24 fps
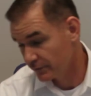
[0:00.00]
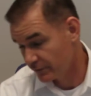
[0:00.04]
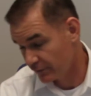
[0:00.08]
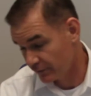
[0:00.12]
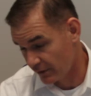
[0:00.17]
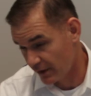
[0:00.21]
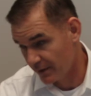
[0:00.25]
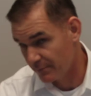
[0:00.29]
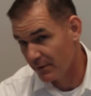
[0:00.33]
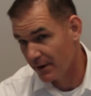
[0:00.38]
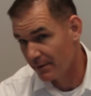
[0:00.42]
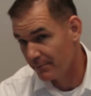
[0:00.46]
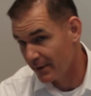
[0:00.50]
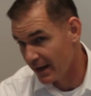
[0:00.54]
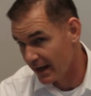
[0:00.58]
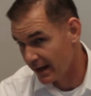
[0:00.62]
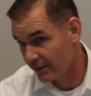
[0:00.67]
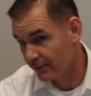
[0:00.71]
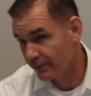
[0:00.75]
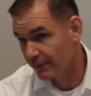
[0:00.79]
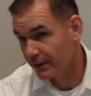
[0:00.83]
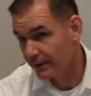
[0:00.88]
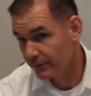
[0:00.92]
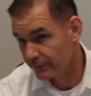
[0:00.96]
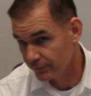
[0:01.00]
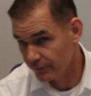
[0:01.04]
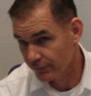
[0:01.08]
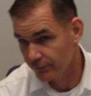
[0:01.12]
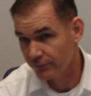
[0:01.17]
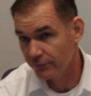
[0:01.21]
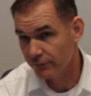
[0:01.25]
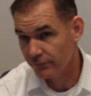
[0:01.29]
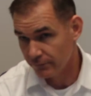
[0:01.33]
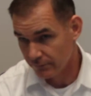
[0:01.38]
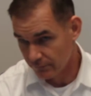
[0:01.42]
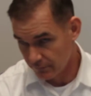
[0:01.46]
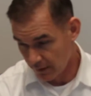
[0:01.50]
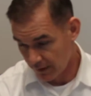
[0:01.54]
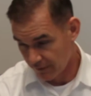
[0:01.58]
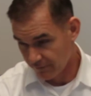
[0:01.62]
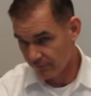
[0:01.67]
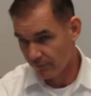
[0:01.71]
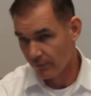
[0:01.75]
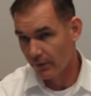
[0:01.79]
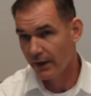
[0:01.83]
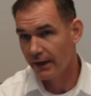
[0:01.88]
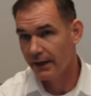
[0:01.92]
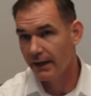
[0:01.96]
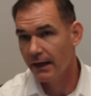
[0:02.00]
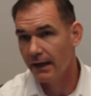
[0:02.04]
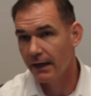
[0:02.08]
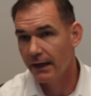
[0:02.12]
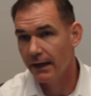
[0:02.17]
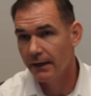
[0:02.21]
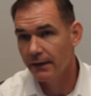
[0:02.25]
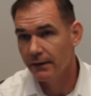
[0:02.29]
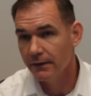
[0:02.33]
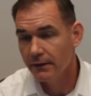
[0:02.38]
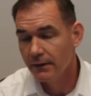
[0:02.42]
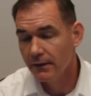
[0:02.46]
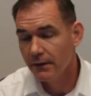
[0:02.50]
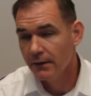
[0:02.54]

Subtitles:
and my background, just FYI.